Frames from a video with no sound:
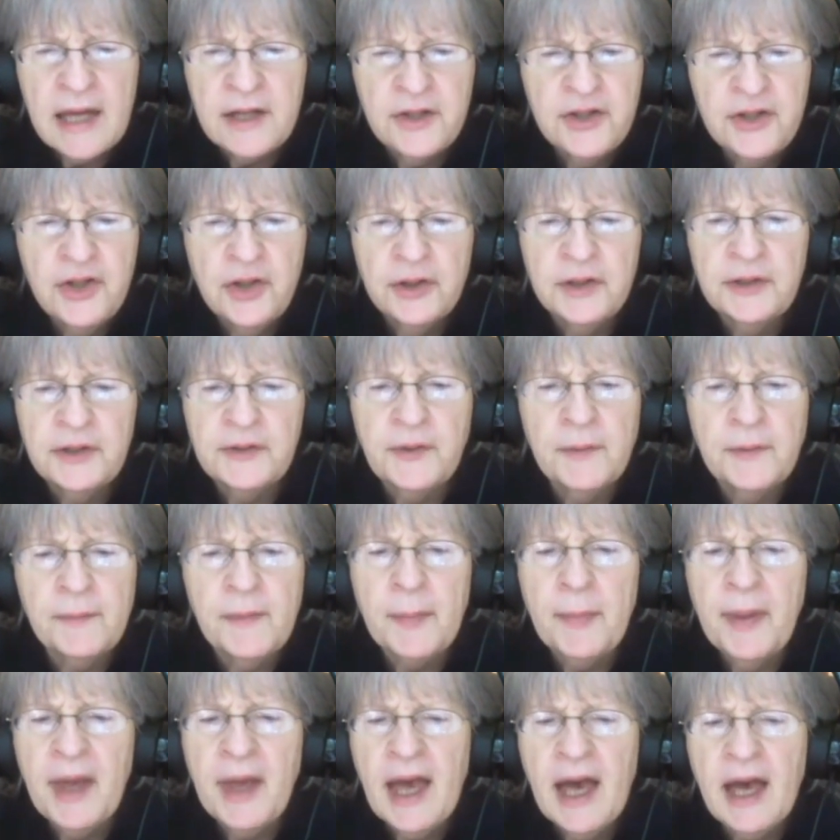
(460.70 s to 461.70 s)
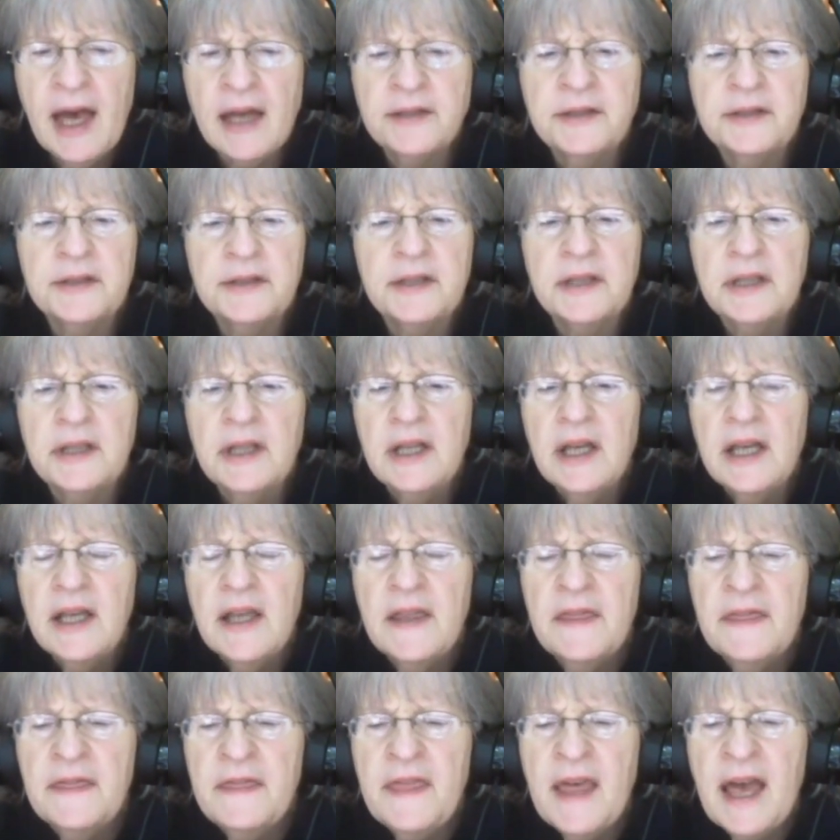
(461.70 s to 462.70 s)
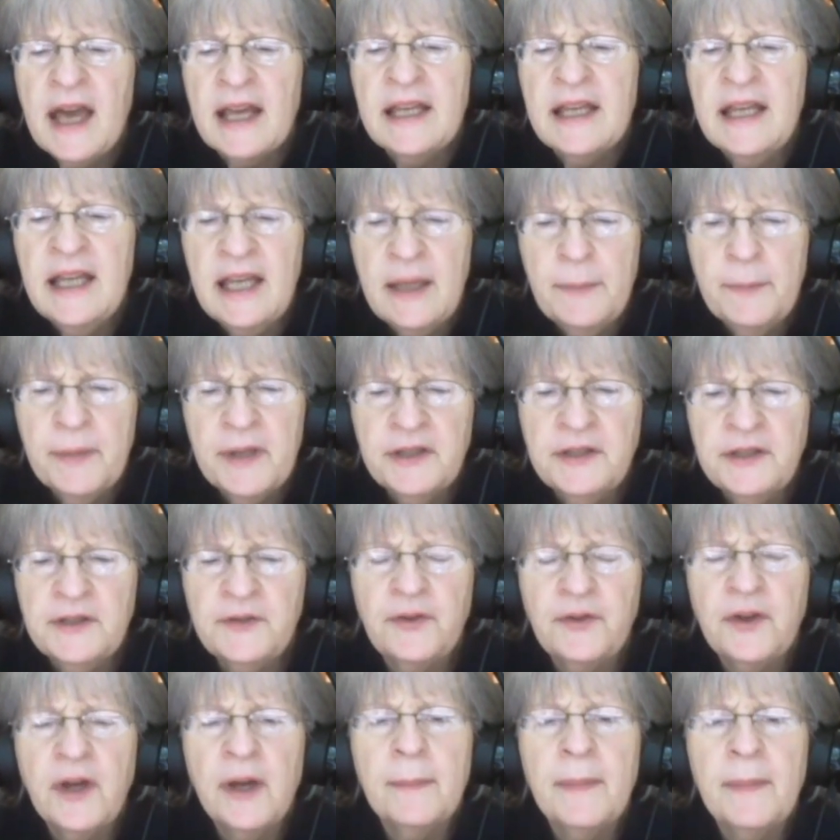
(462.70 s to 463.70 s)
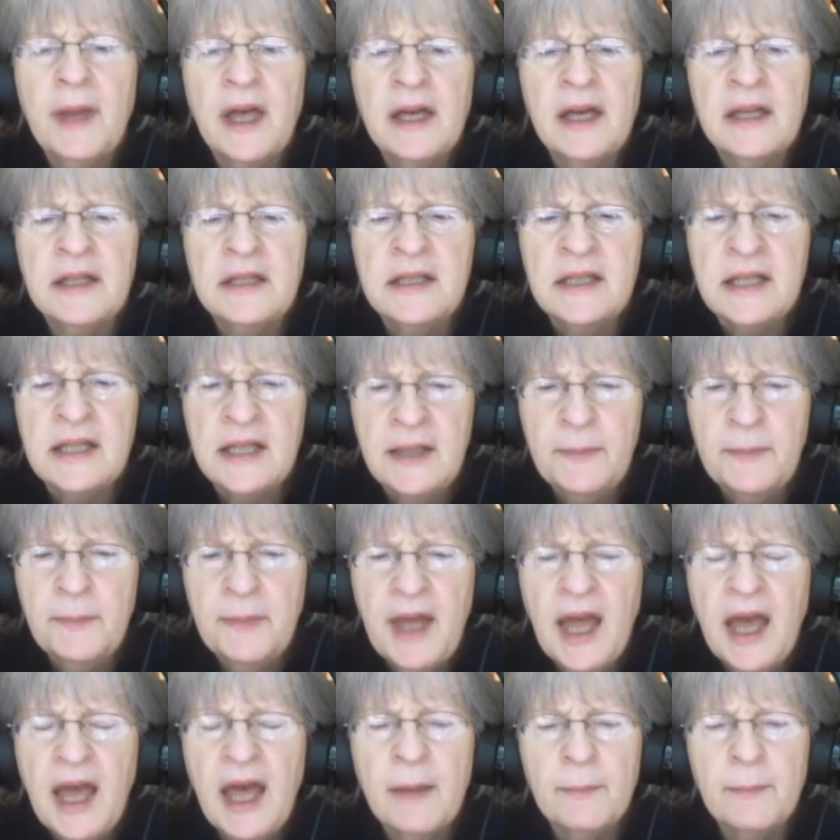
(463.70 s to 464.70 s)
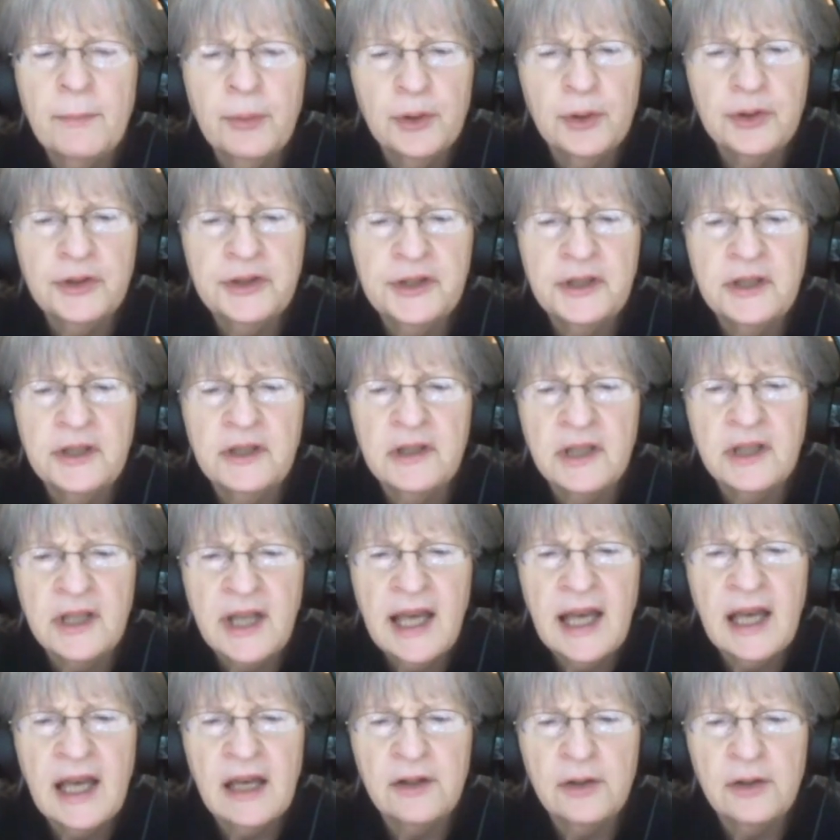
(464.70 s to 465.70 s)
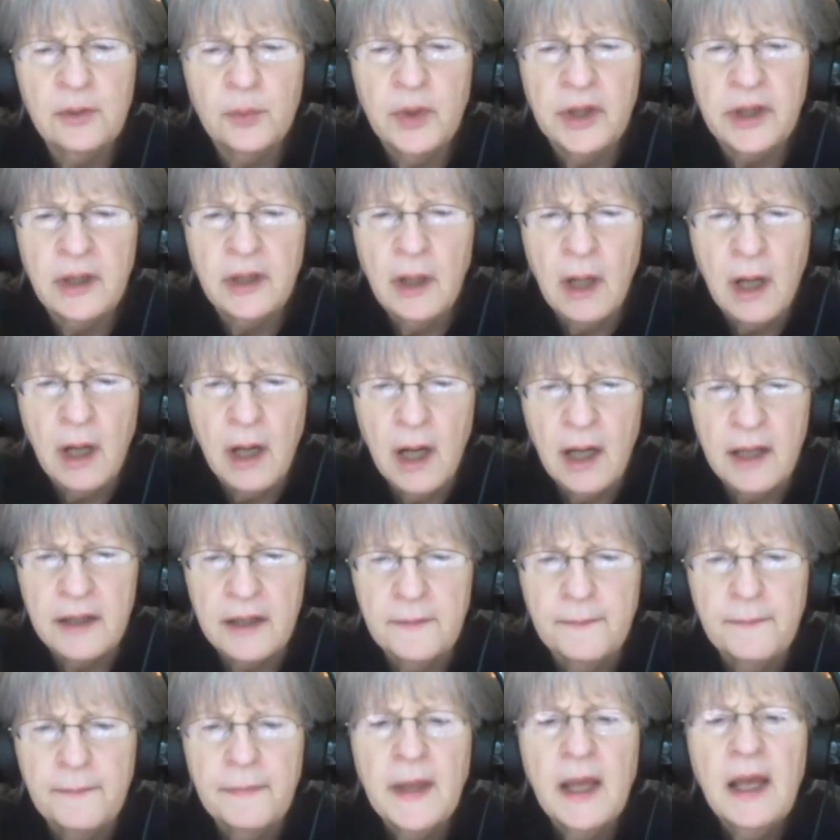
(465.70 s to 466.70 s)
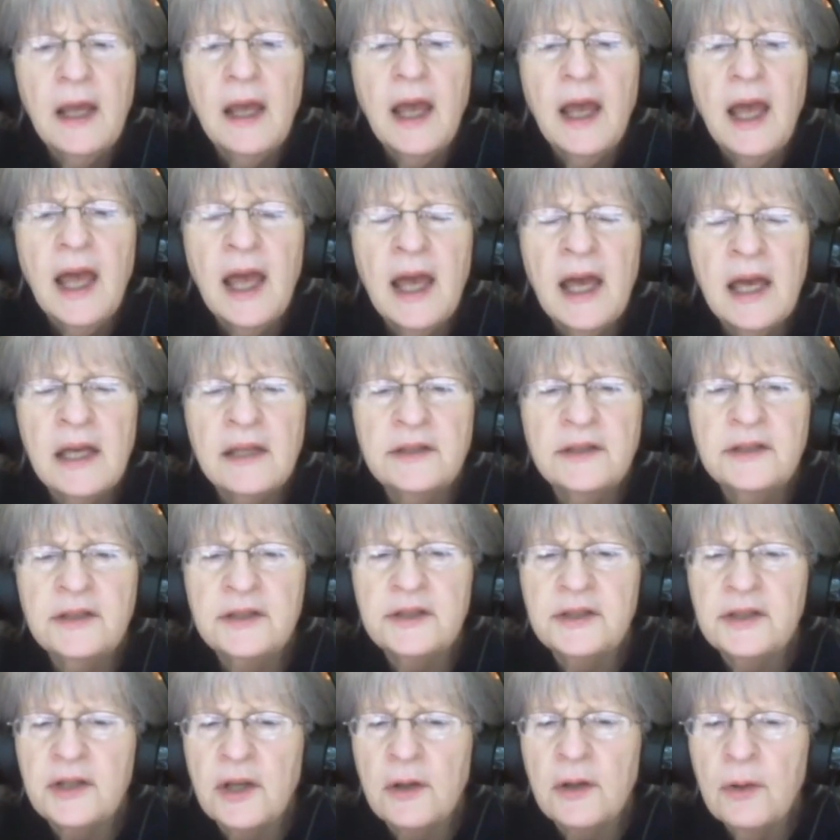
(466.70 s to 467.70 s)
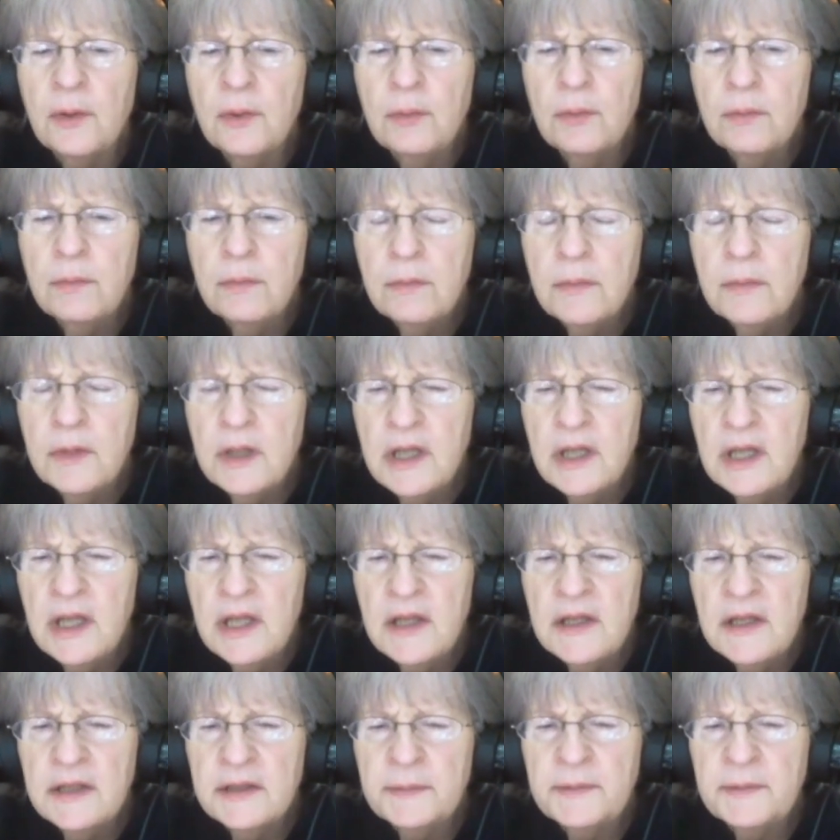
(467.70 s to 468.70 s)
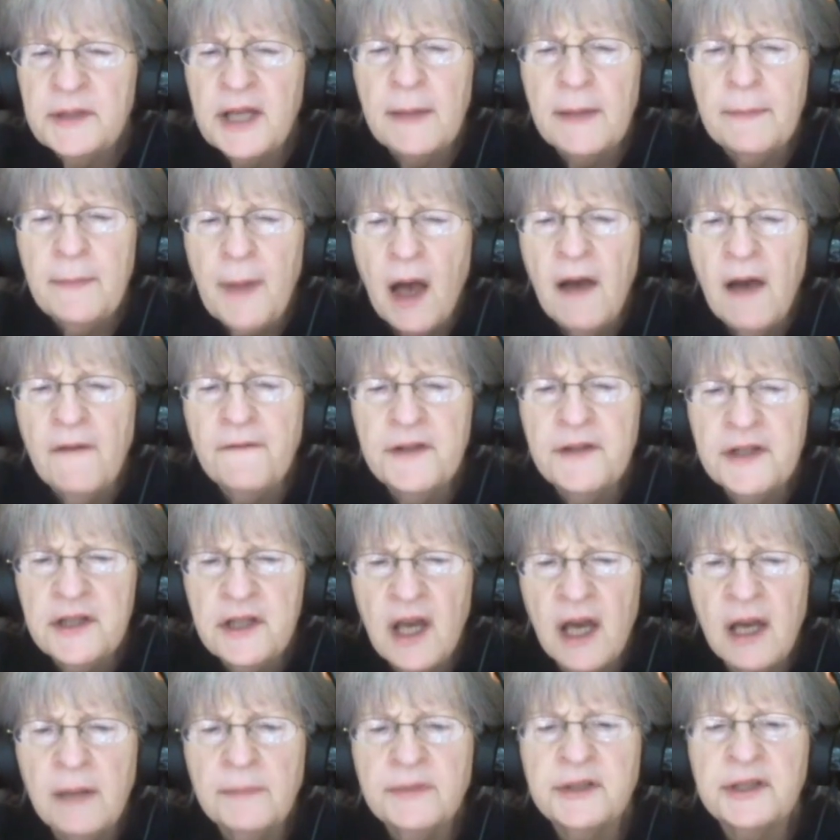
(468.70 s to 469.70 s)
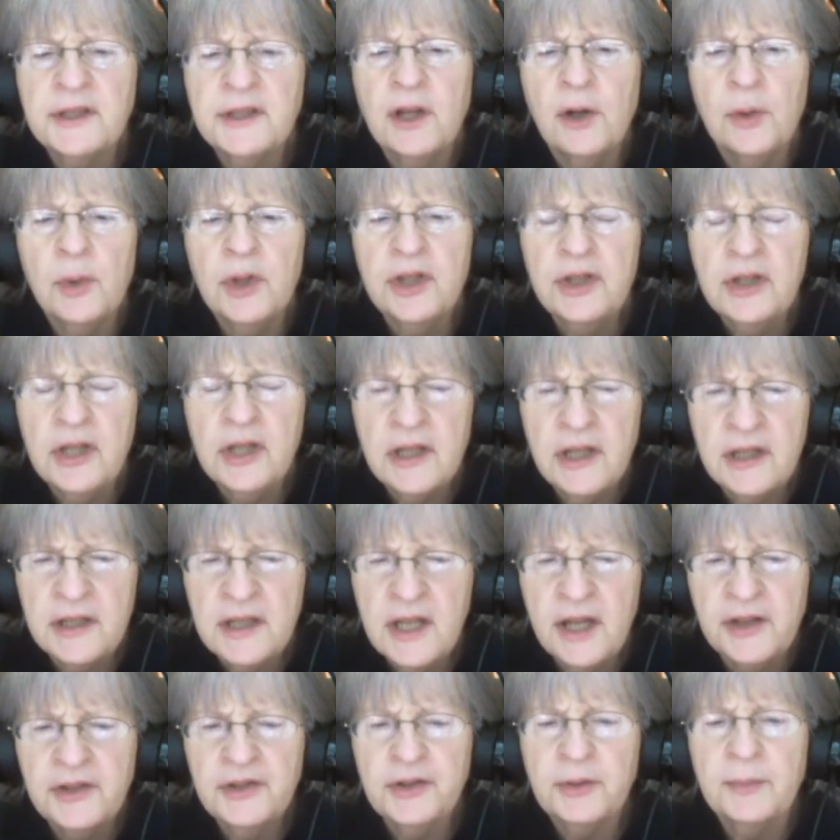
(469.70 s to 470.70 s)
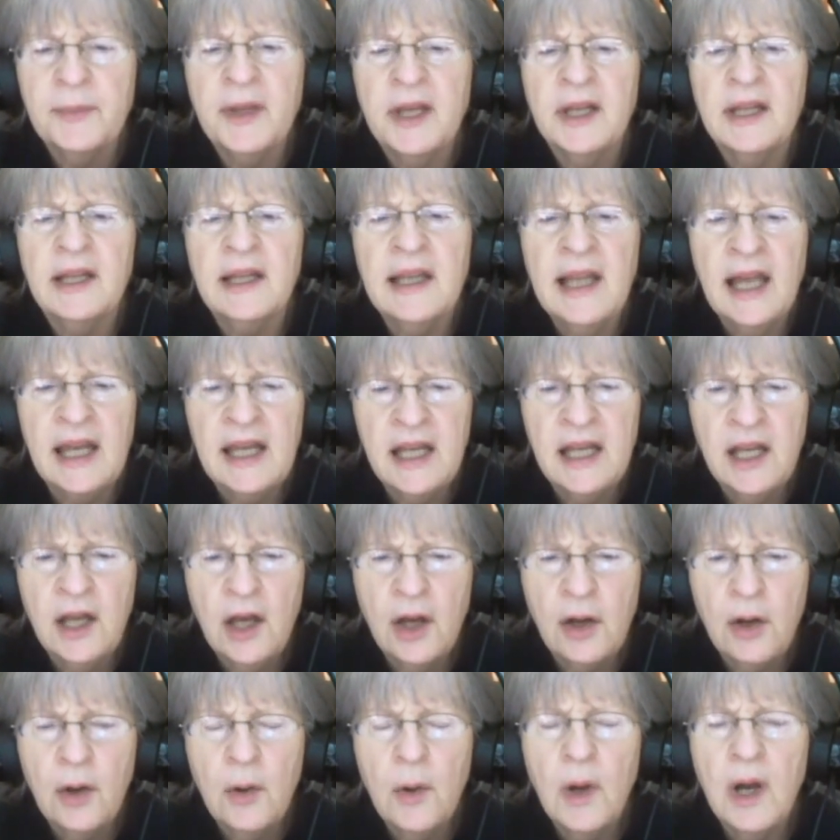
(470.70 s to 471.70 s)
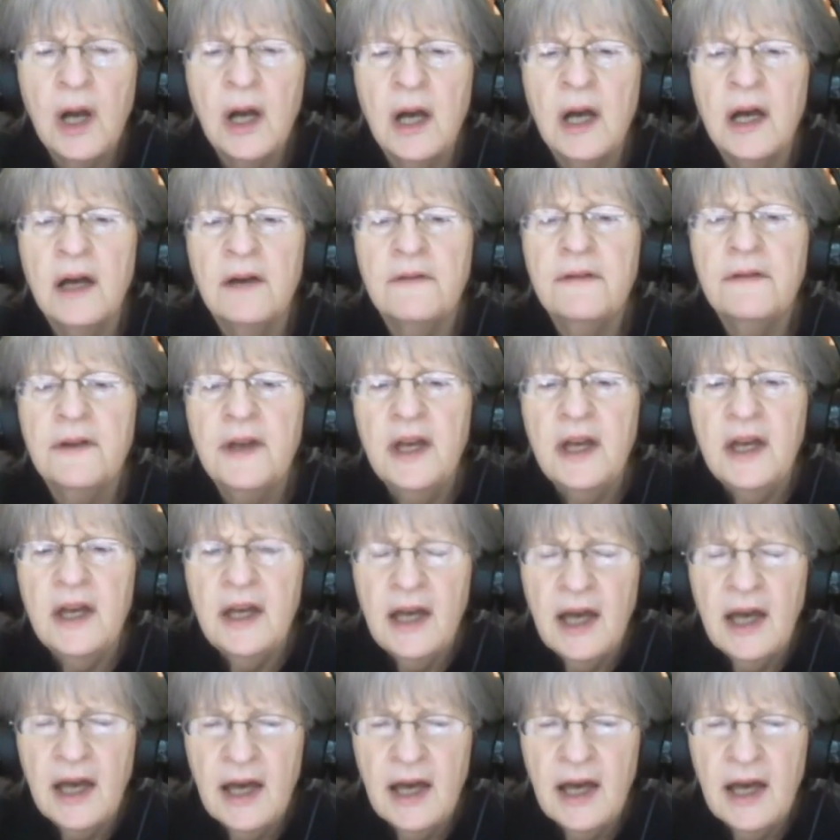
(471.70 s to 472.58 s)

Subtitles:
attitudes from the past that keep us from a deep and personal encounter with God. And so oftentimes going to the desert meant letting go of